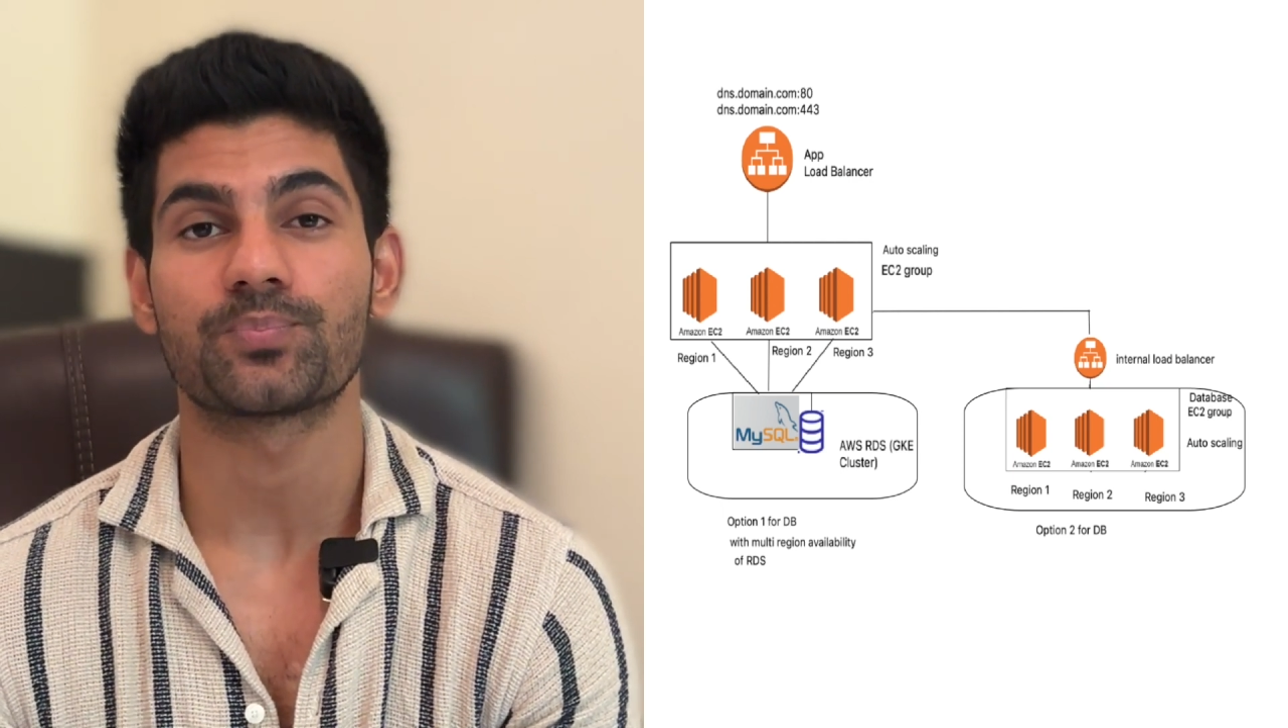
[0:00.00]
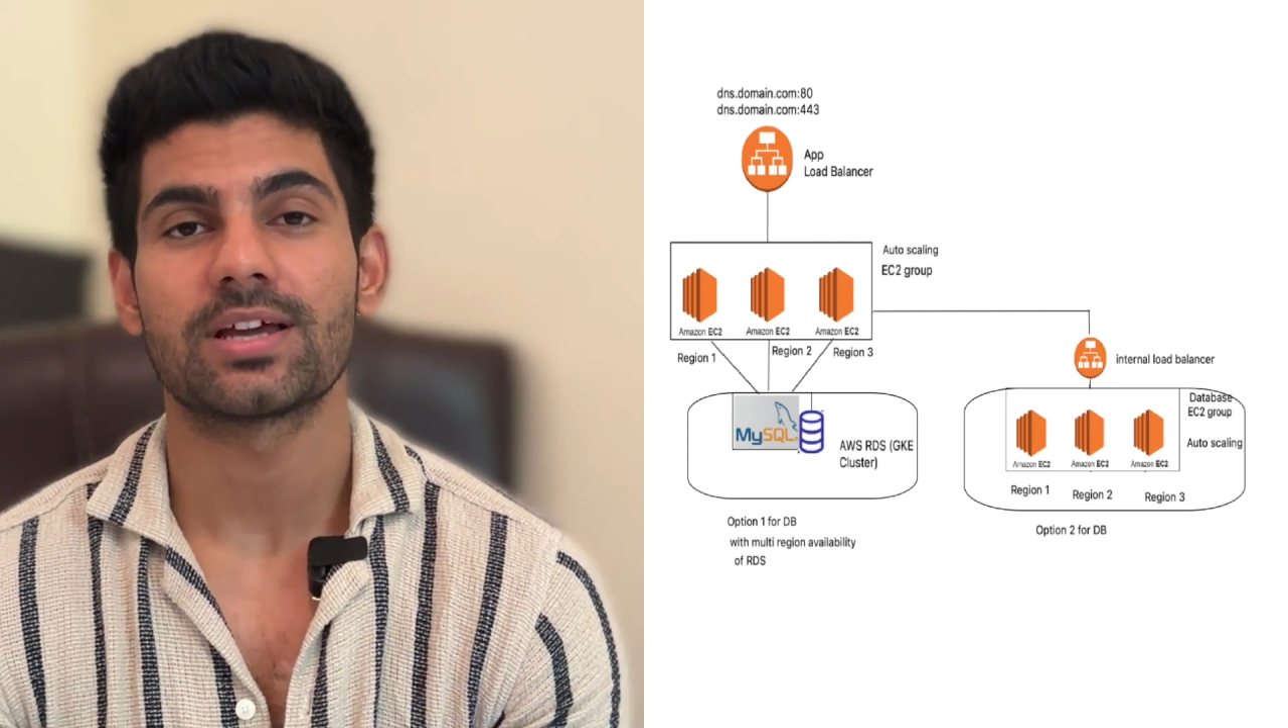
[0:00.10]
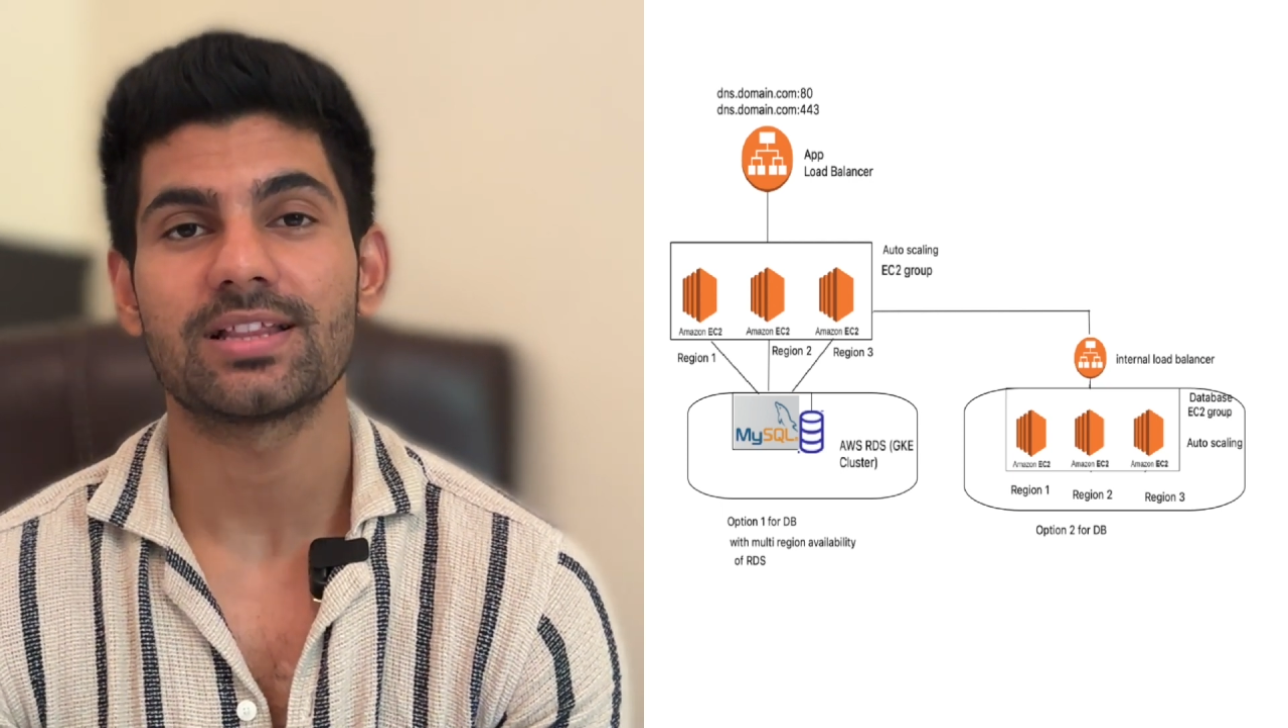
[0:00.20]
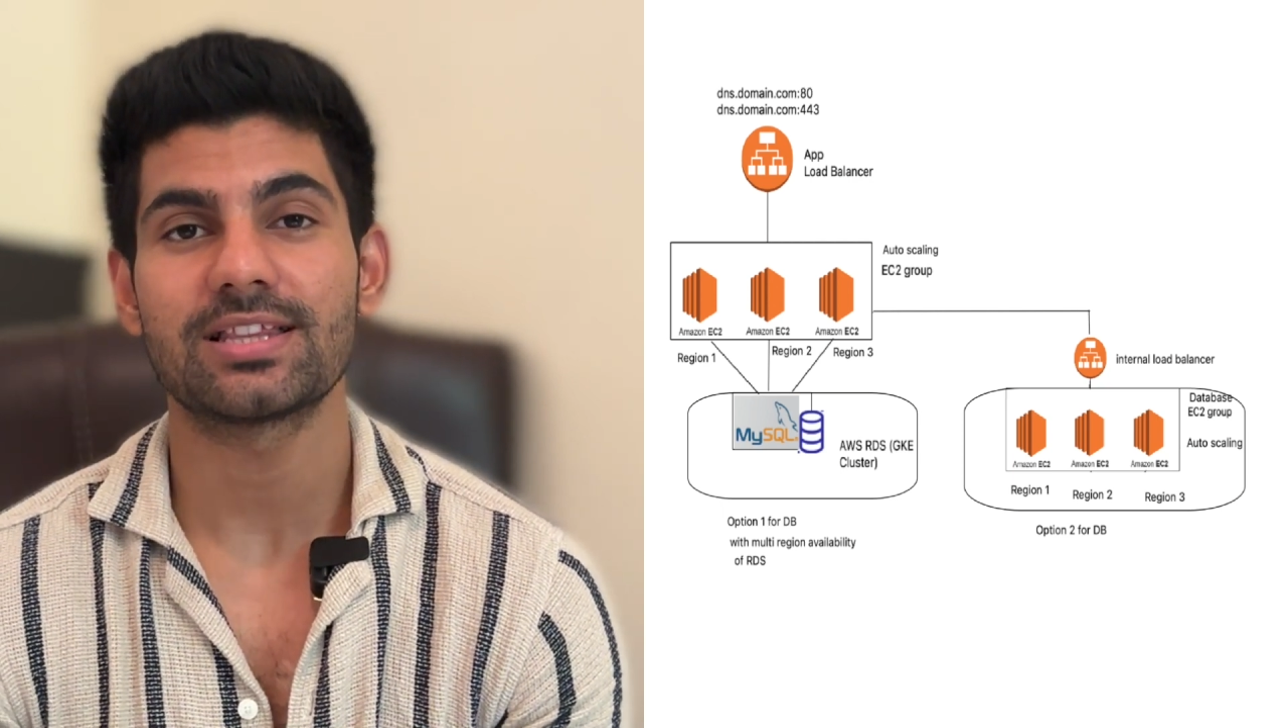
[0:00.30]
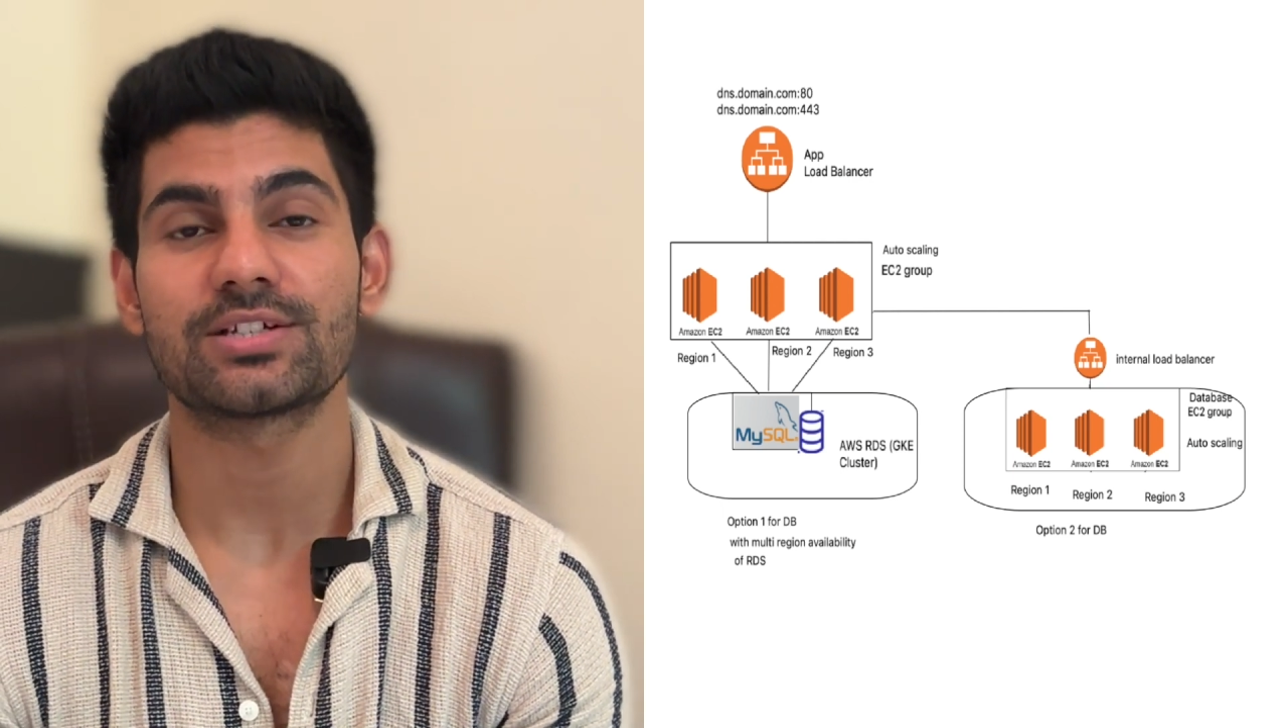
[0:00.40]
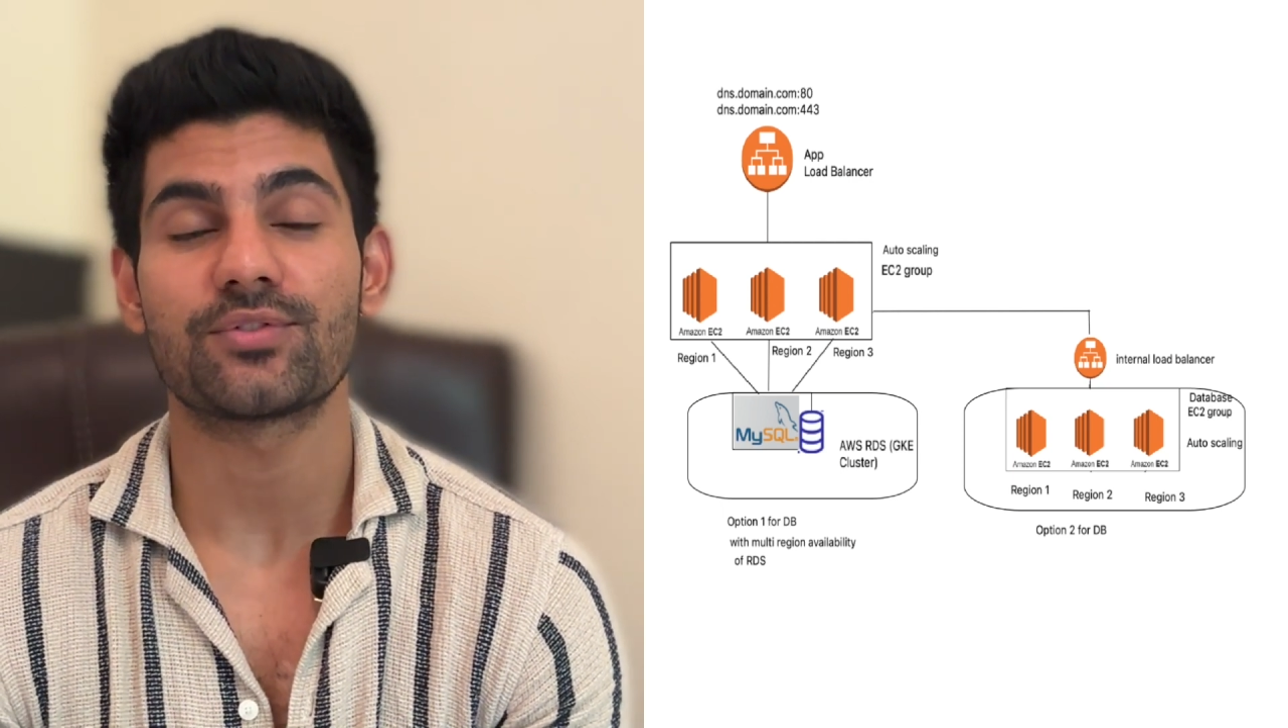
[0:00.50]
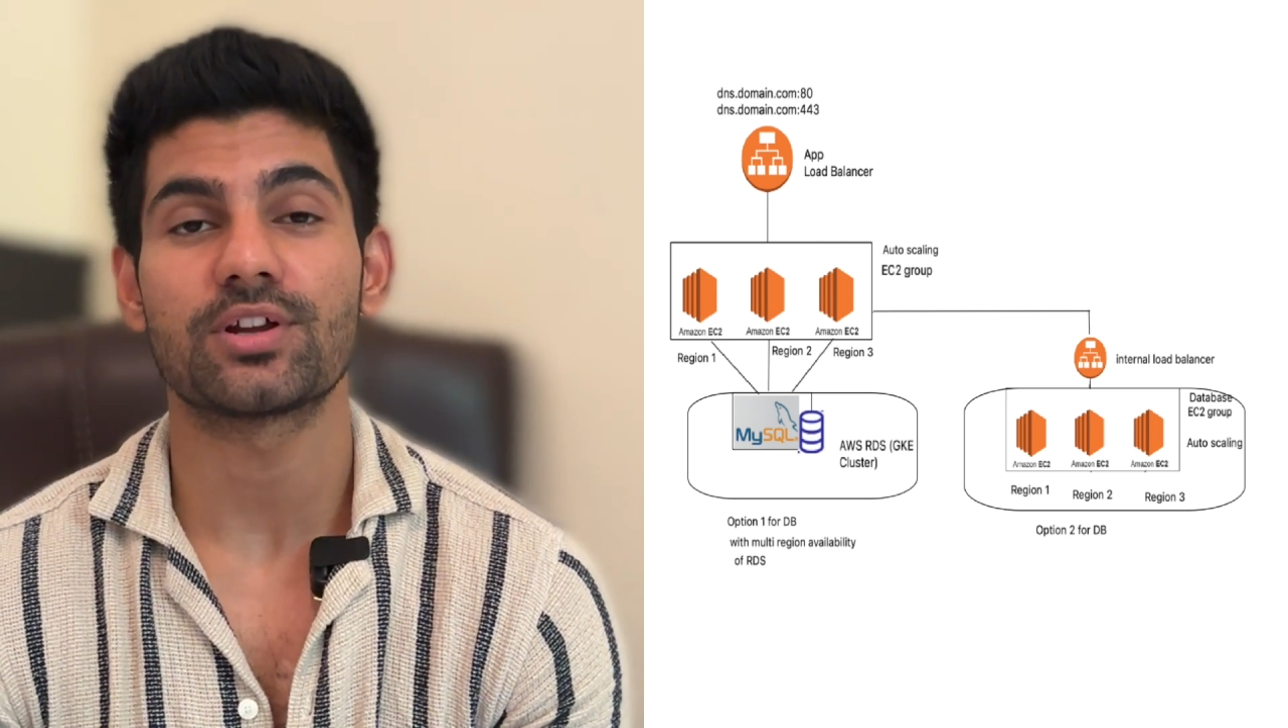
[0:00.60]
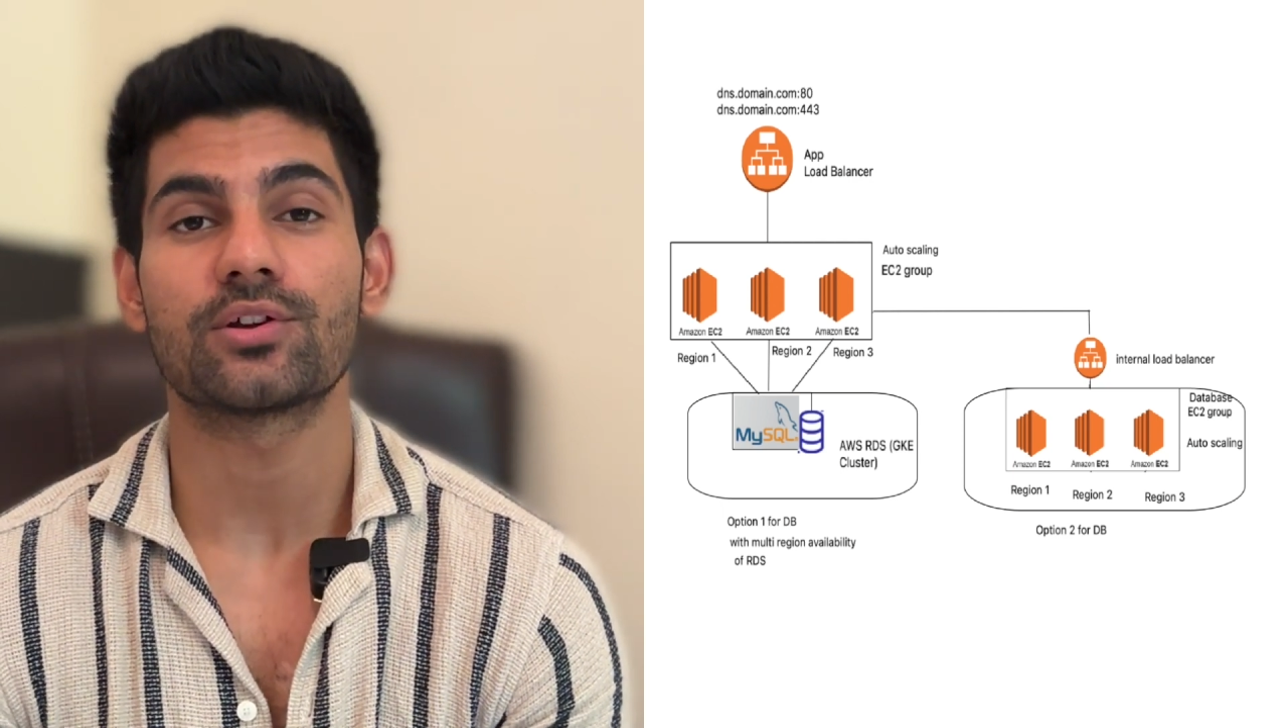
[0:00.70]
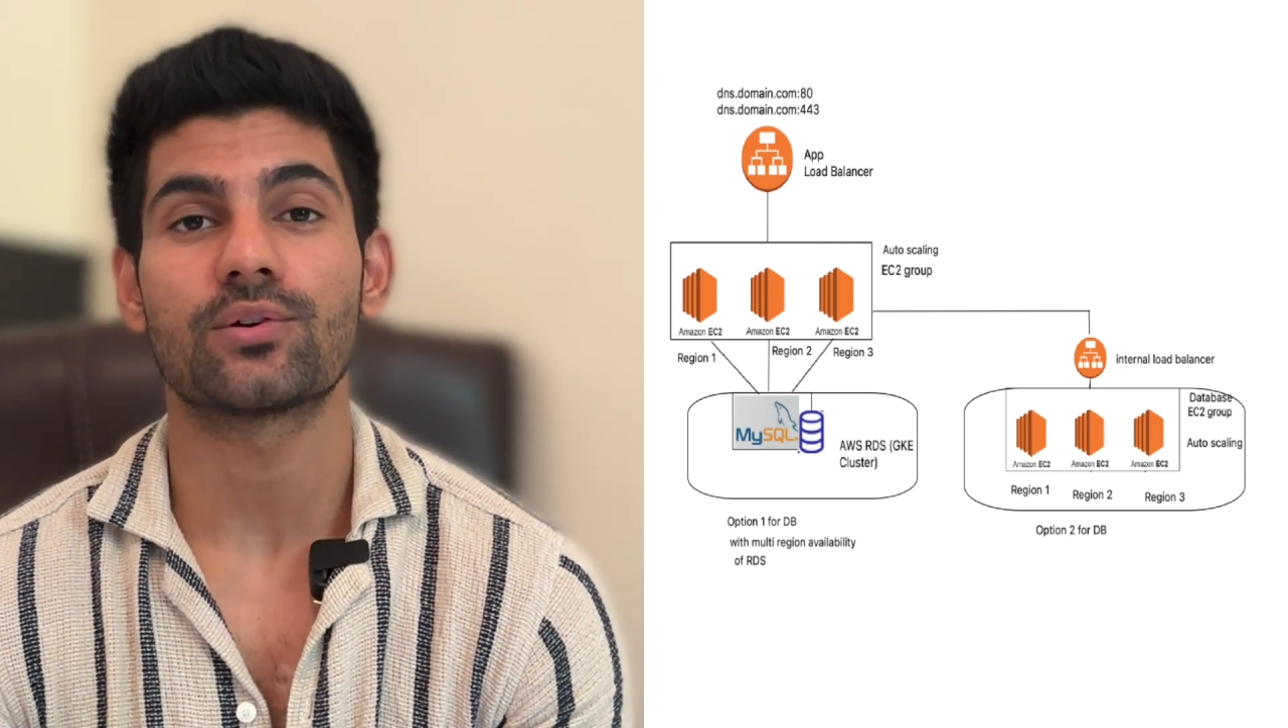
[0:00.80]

In this video,